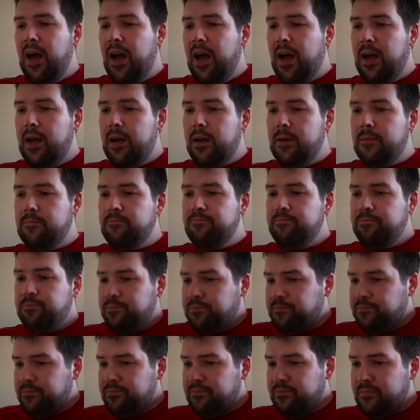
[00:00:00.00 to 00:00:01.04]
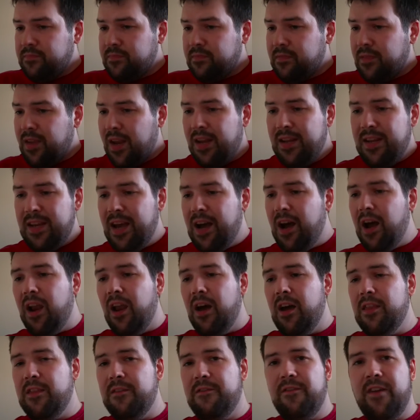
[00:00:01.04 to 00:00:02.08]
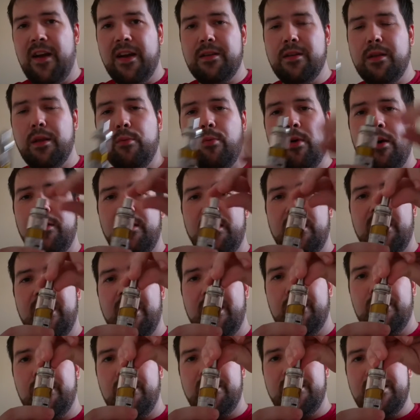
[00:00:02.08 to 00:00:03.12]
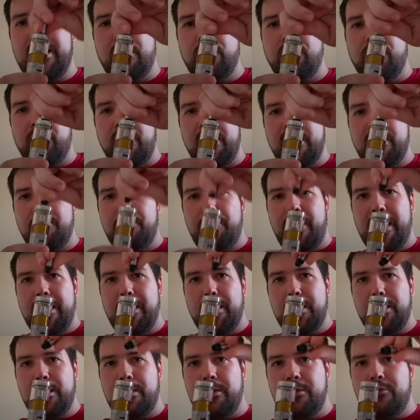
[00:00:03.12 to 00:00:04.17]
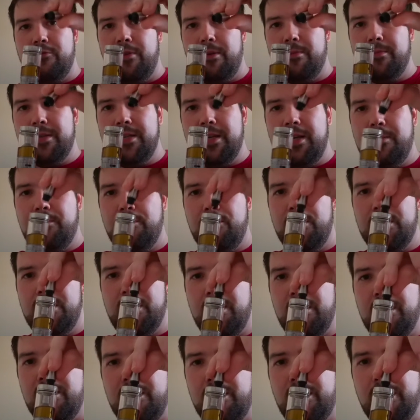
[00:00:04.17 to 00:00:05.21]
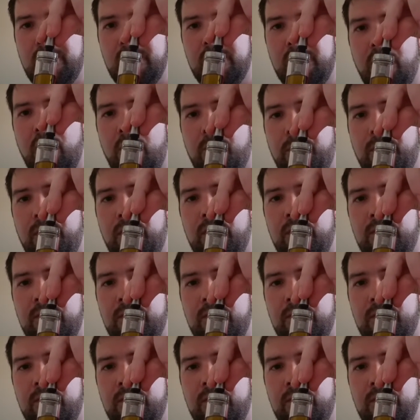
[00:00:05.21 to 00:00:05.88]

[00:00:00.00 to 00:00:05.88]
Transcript: And yeah, I like the fact as well that it has a Delrin base to the drip tip, which is going to stop